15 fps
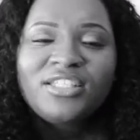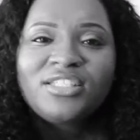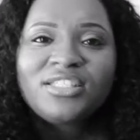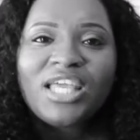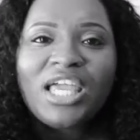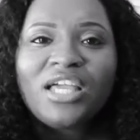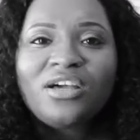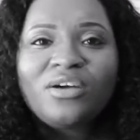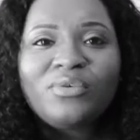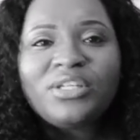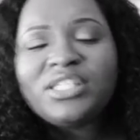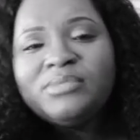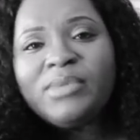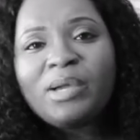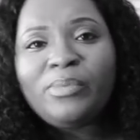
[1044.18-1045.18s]
She's like, oh,
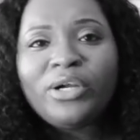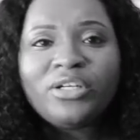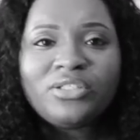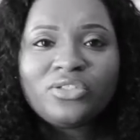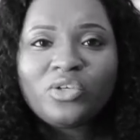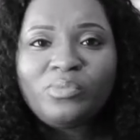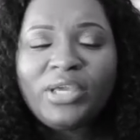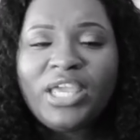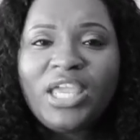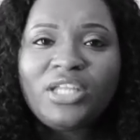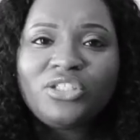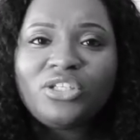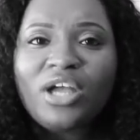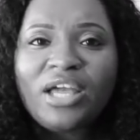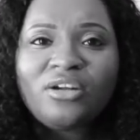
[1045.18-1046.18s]
well, it's my personal
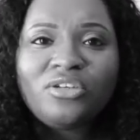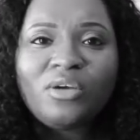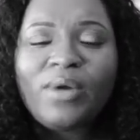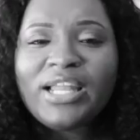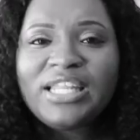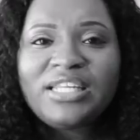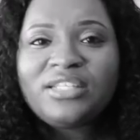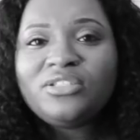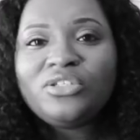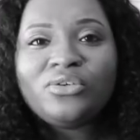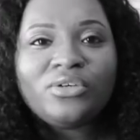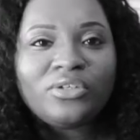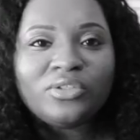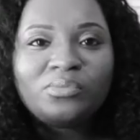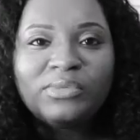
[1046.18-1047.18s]
page. You know, I don't know why they didn't
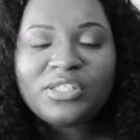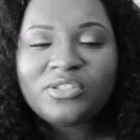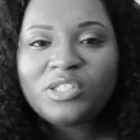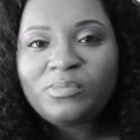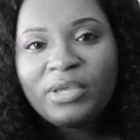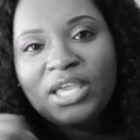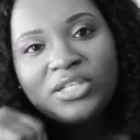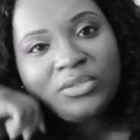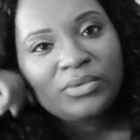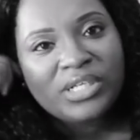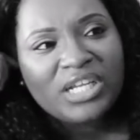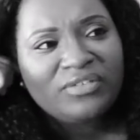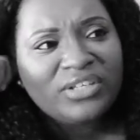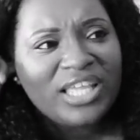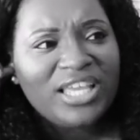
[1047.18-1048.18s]
do it on the business page or
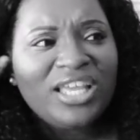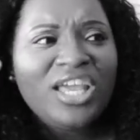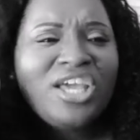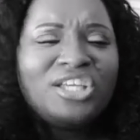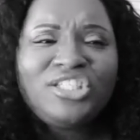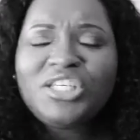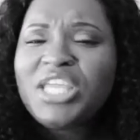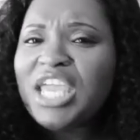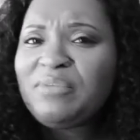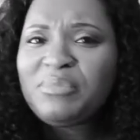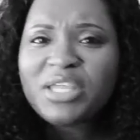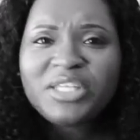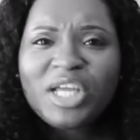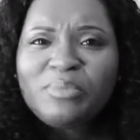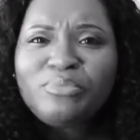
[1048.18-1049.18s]
whatever. Like, she gave
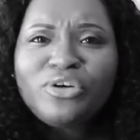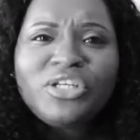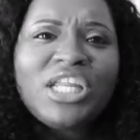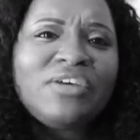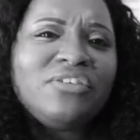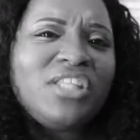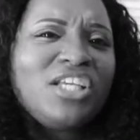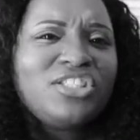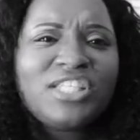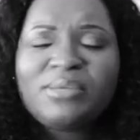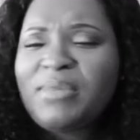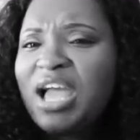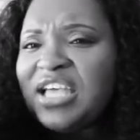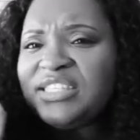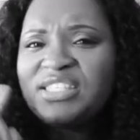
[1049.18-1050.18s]
me a number and everything. She's
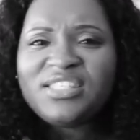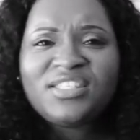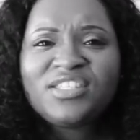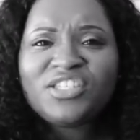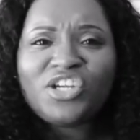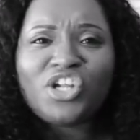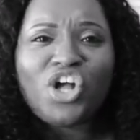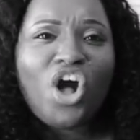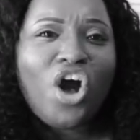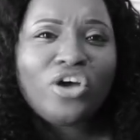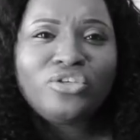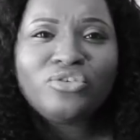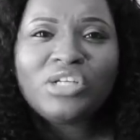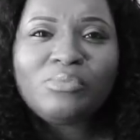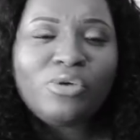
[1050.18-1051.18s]
like, my assistant's gonna
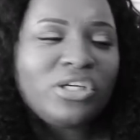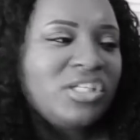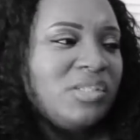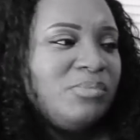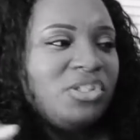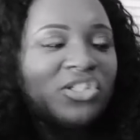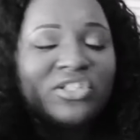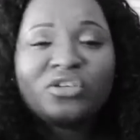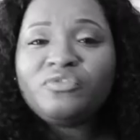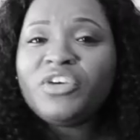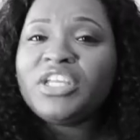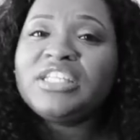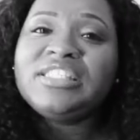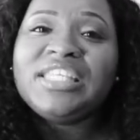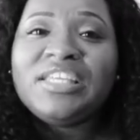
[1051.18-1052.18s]
call you in the morning. This bitch is on
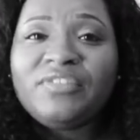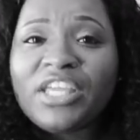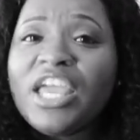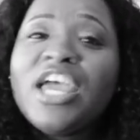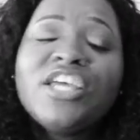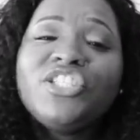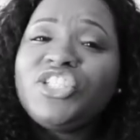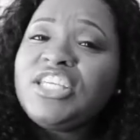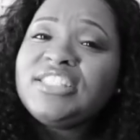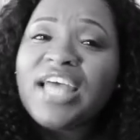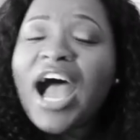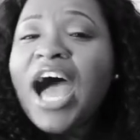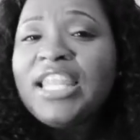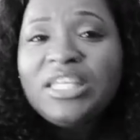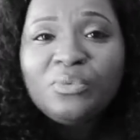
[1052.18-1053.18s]
fucking TV. She's
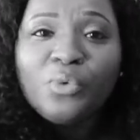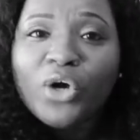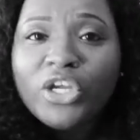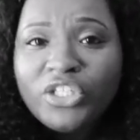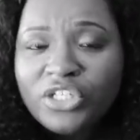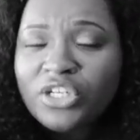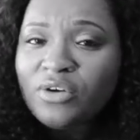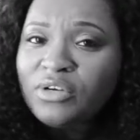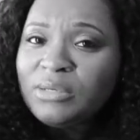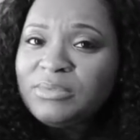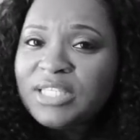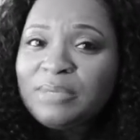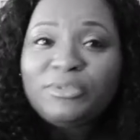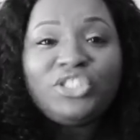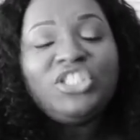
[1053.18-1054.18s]
Hollywood, you know what I'm
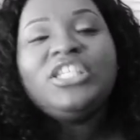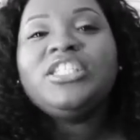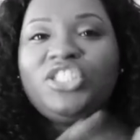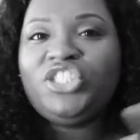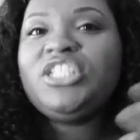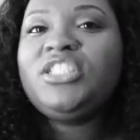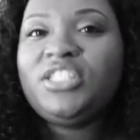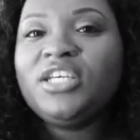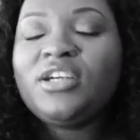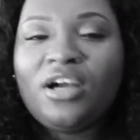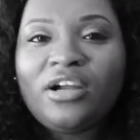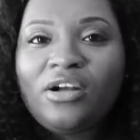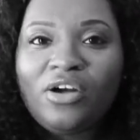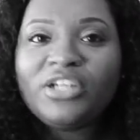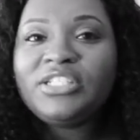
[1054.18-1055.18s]
saying? But she she took
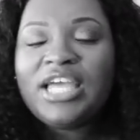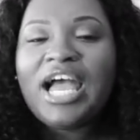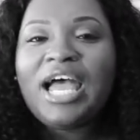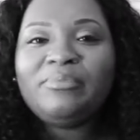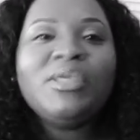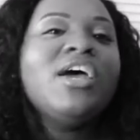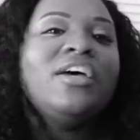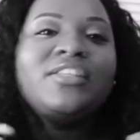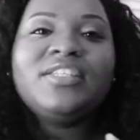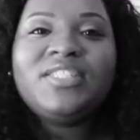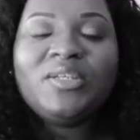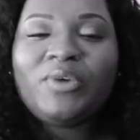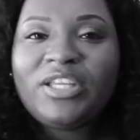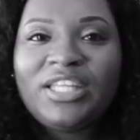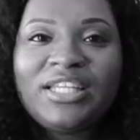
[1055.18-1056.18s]
her time to
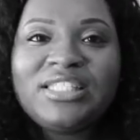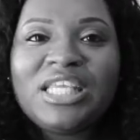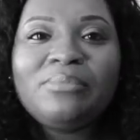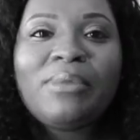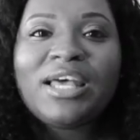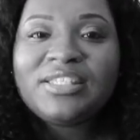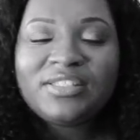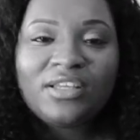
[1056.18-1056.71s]
sit right there and say, my